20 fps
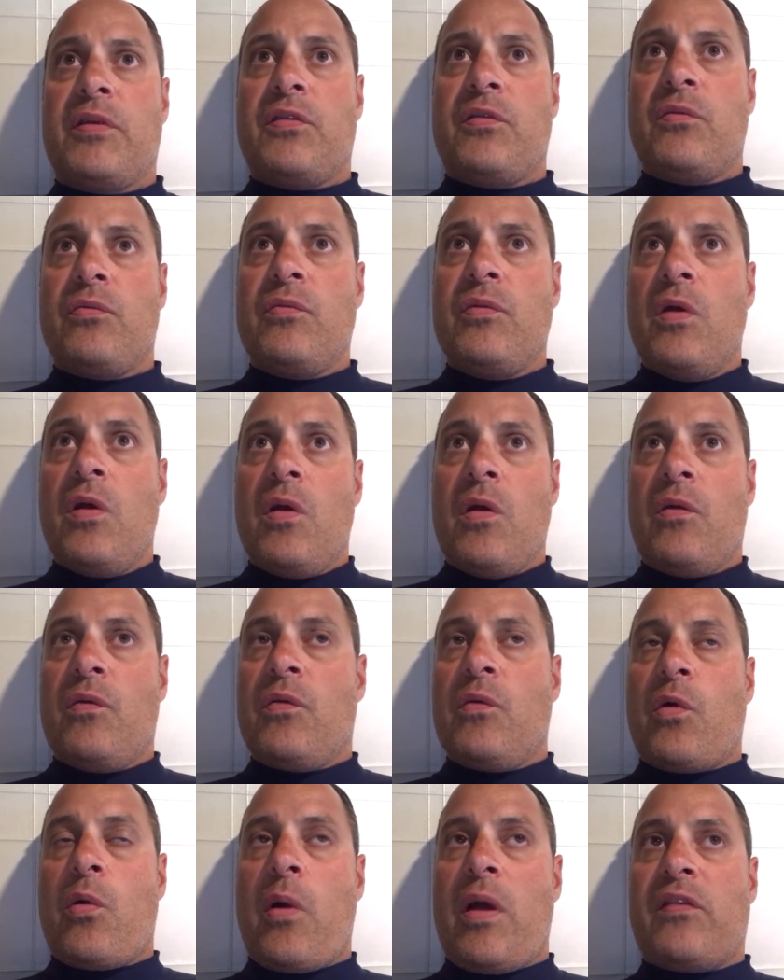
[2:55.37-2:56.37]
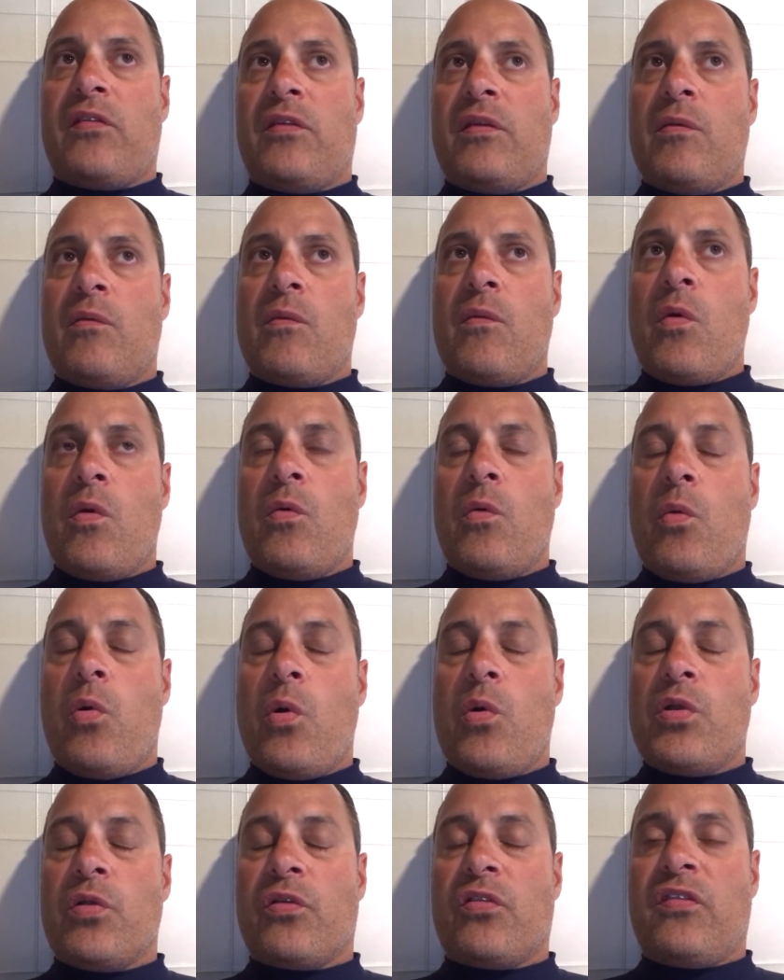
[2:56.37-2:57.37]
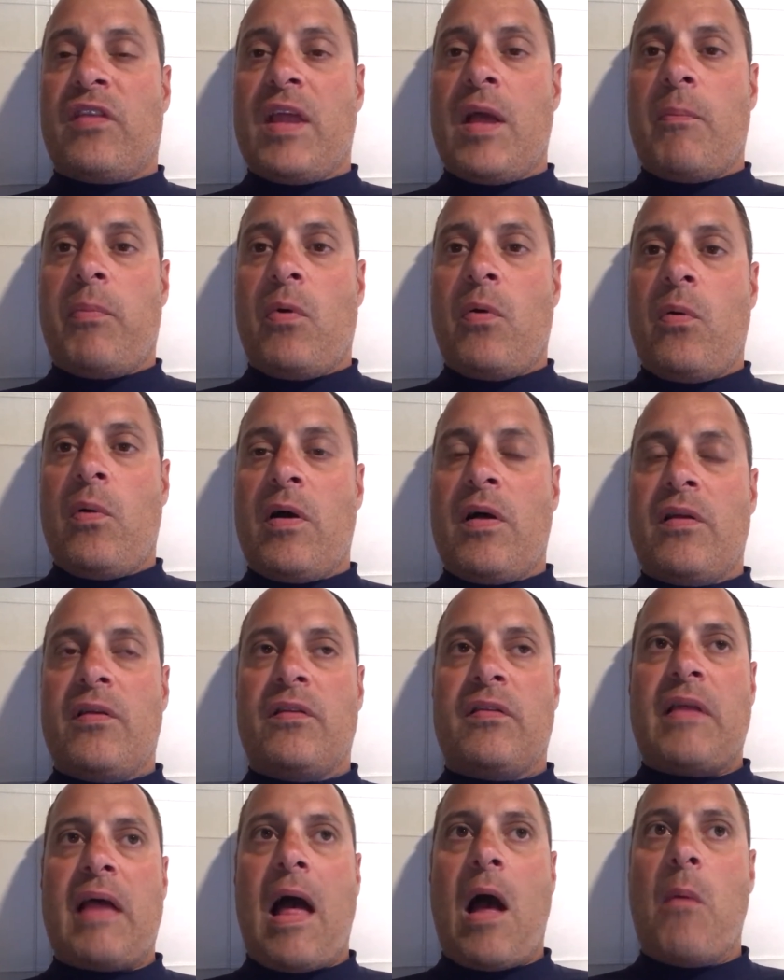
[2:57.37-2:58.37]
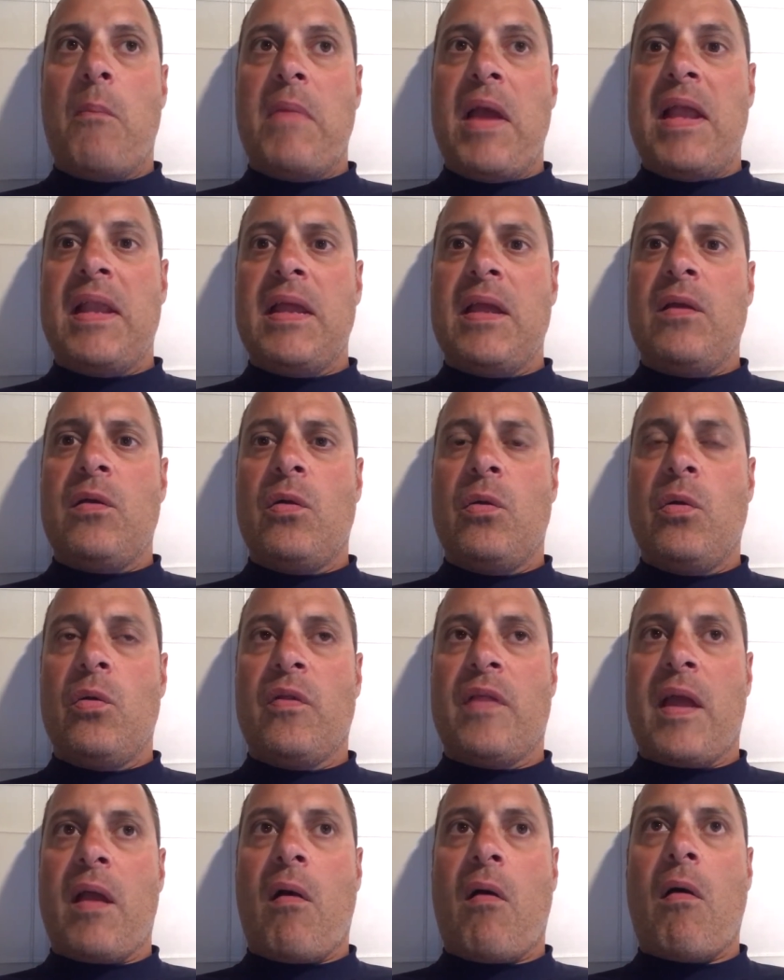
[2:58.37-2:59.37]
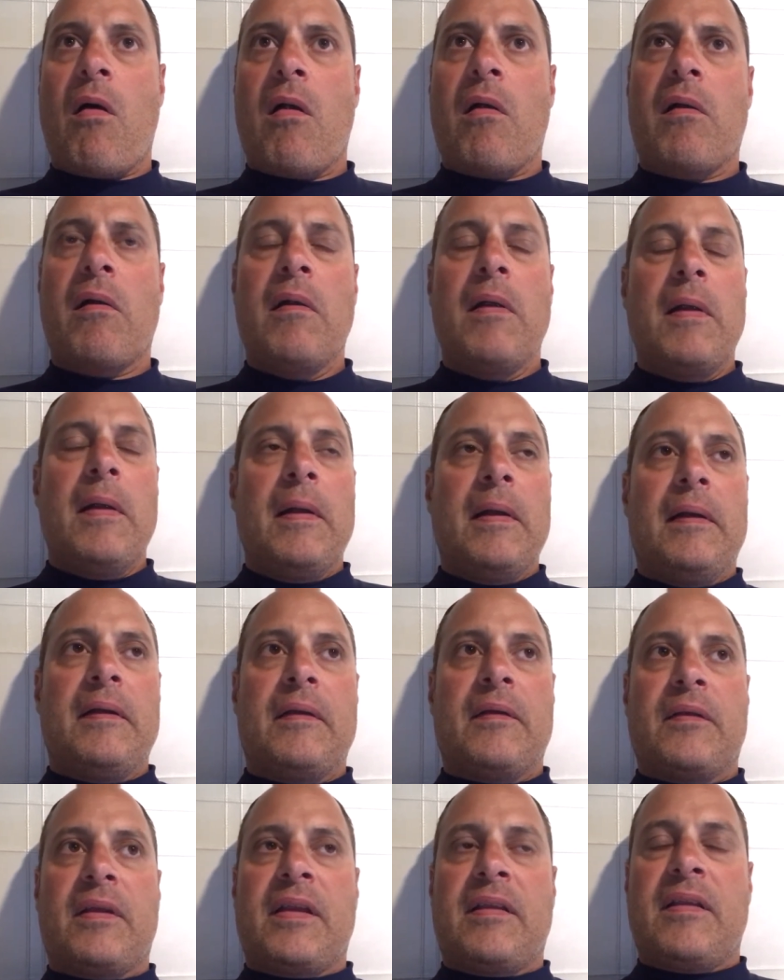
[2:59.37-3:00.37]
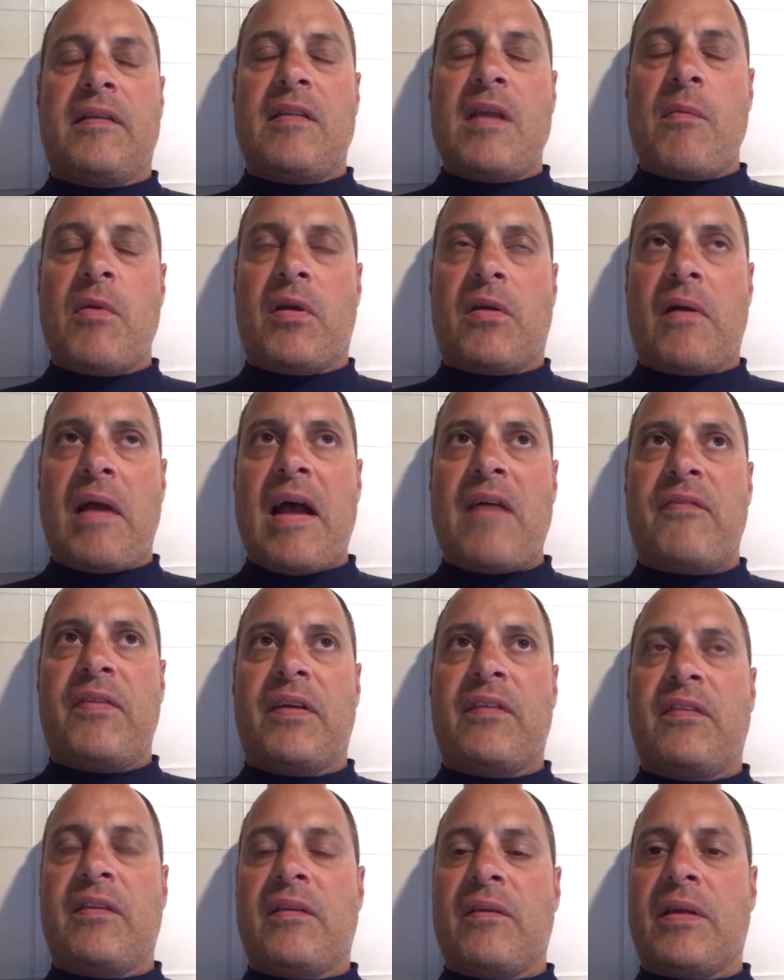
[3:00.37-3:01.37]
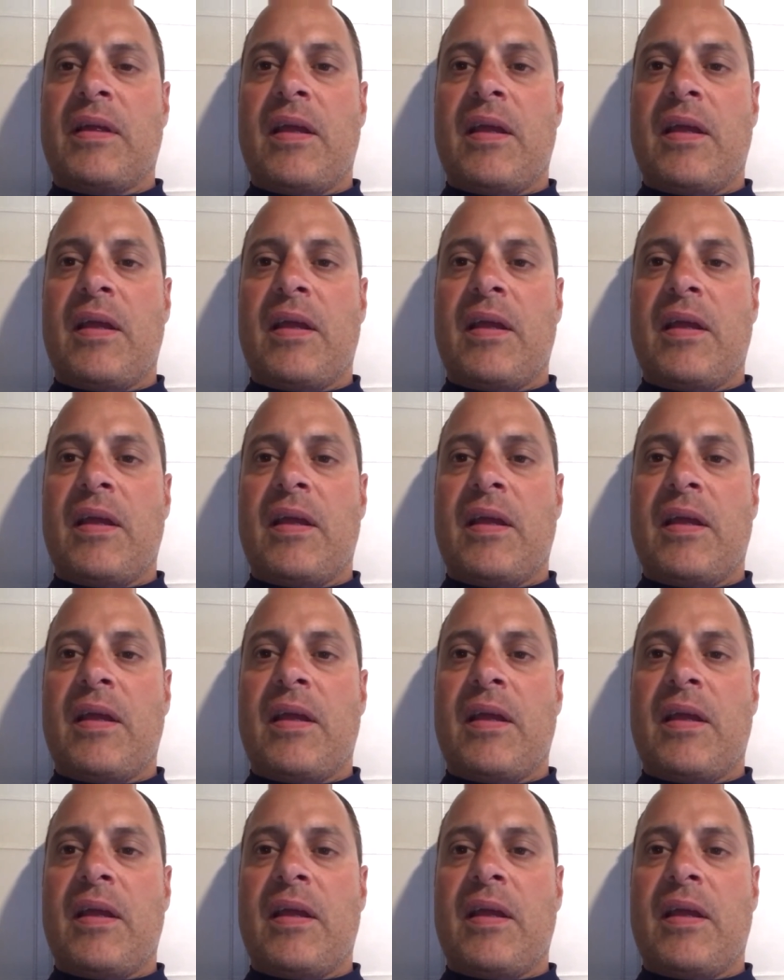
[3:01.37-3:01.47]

Would you question who your sample was, how many, who they are, their demographics, their